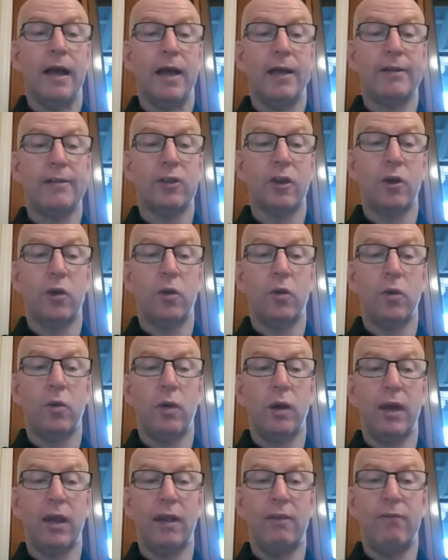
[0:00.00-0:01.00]
So
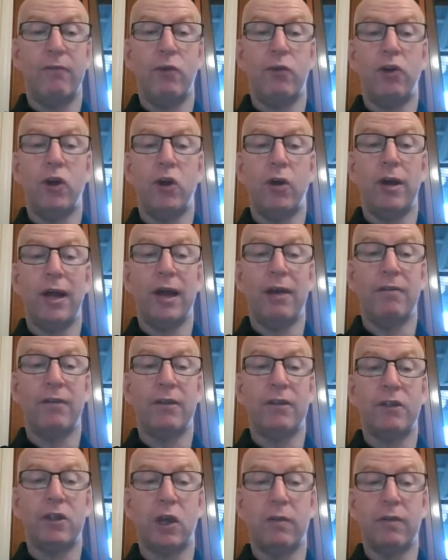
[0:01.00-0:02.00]
if you don't have the
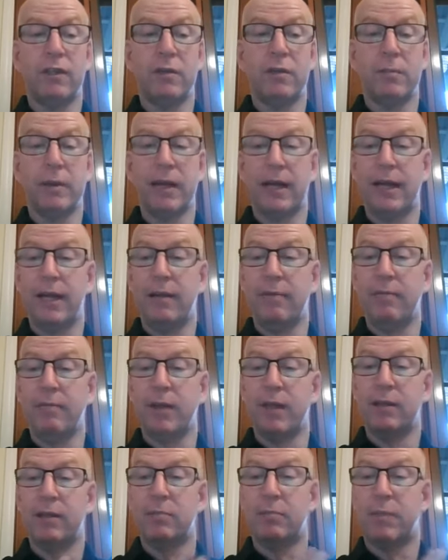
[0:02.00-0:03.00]
serviceability,
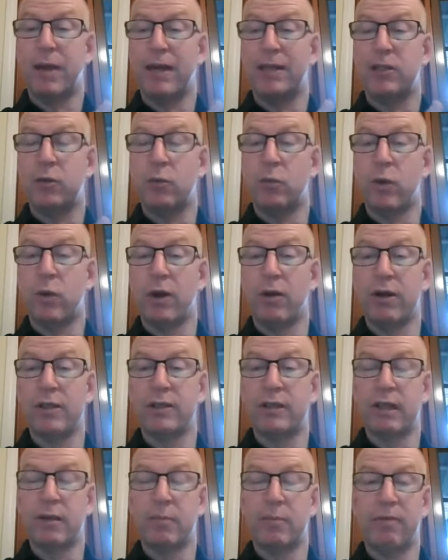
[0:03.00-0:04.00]
that's back to where I
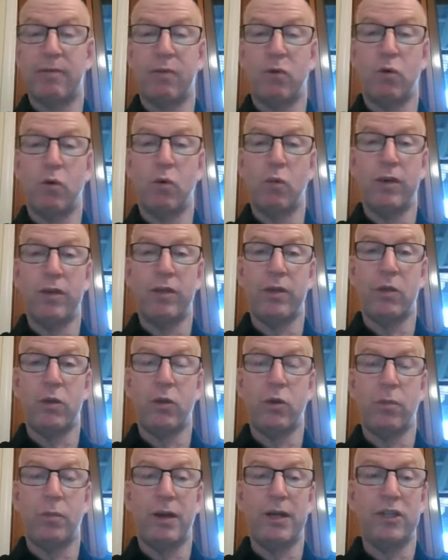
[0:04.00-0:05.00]
said before with
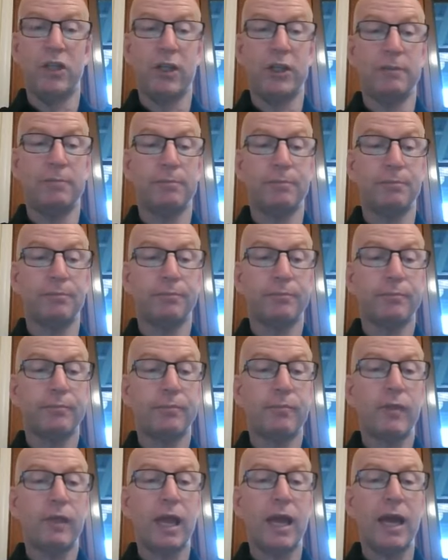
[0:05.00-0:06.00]
your budget.
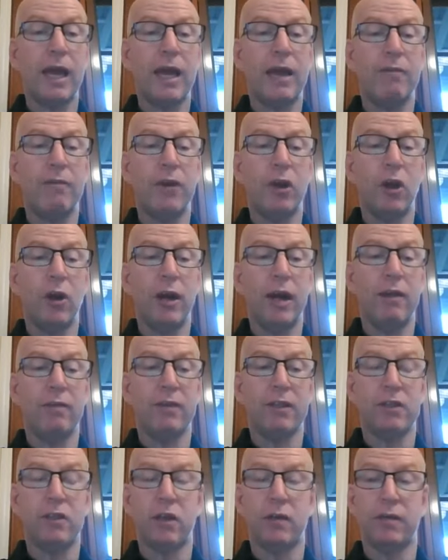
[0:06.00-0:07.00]
If you don't have
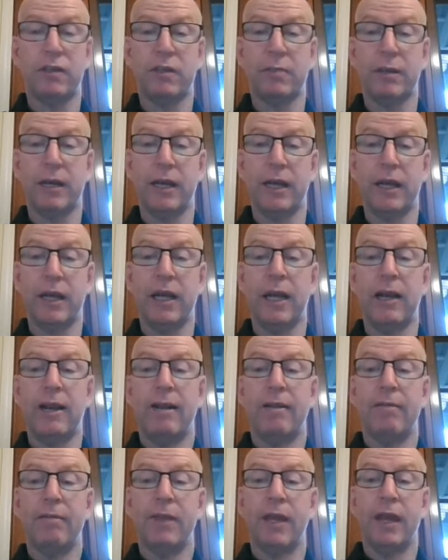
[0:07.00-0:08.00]
the serviceability,
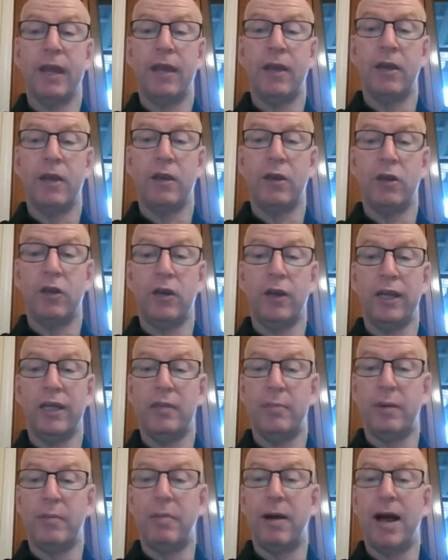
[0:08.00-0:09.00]
then you need to
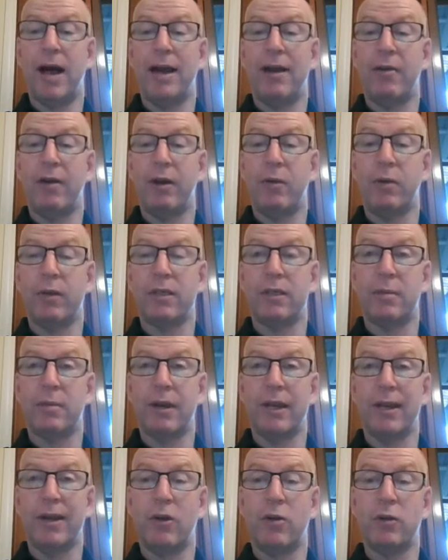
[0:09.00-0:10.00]
be partnering with
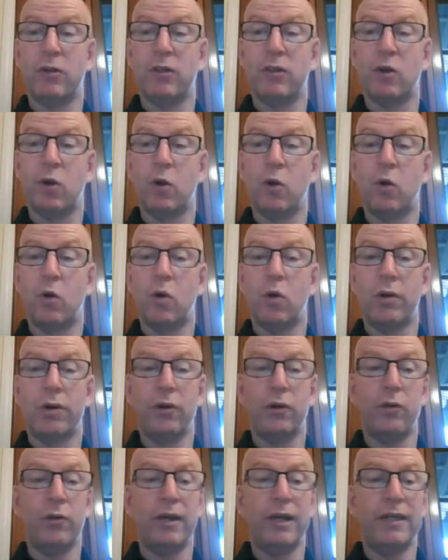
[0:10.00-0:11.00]
somebody else, or
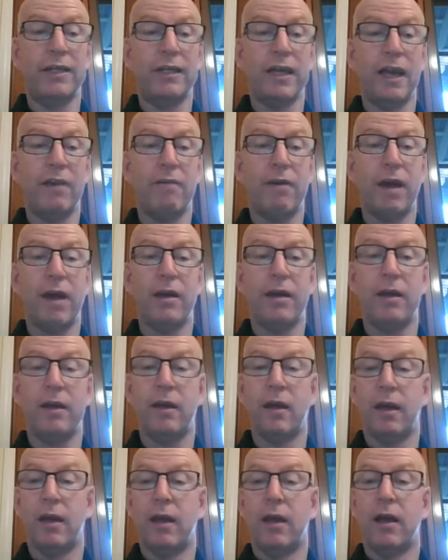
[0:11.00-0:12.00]
you need to have a
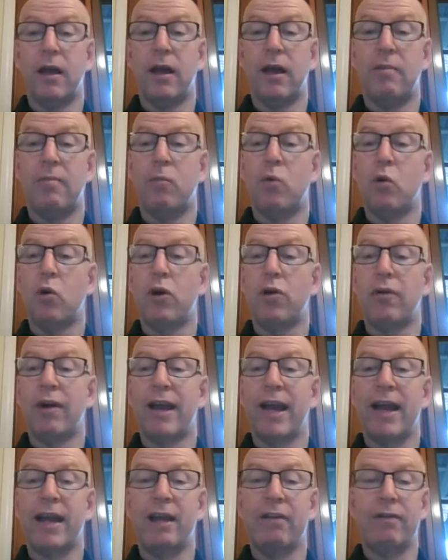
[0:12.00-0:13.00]
more
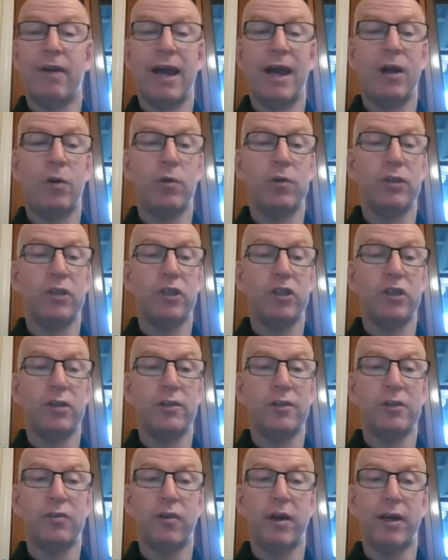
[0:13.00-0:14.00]
creative
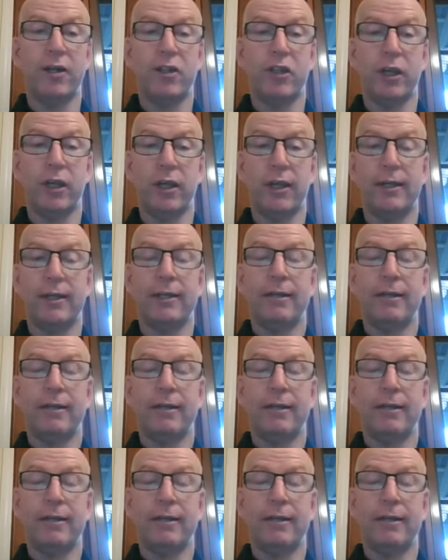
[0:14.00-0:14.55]
acquisition strategy.